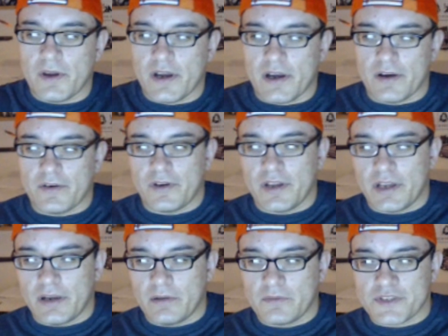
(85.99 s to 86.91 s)

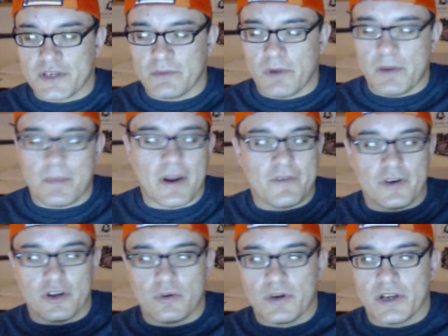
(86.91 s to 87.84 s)
It went by
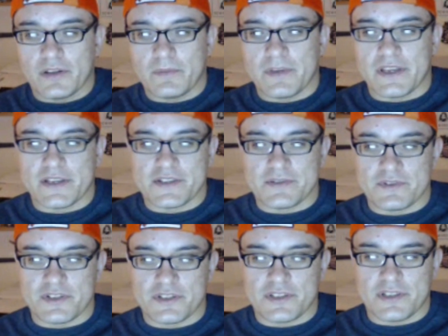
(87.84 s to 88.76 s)
very quickly because it
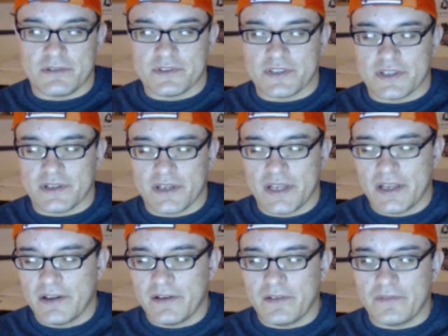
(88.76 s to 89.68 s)
was
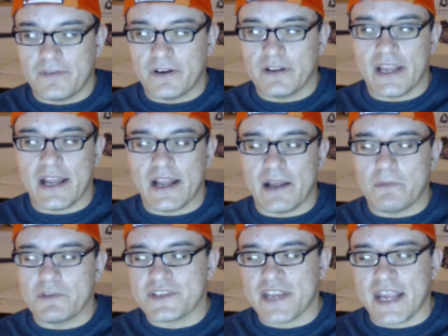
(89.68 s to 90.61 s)
fairly, I
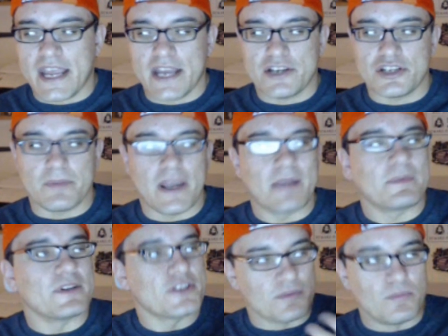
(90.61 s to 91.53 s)
wouldn't say action packed,
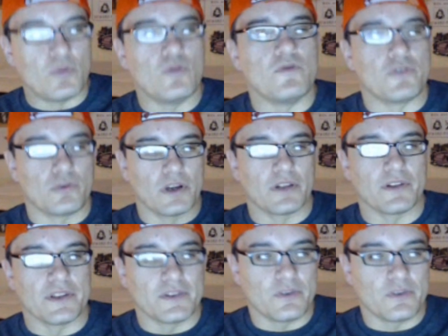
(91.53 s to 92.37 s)
but it just moved quickly.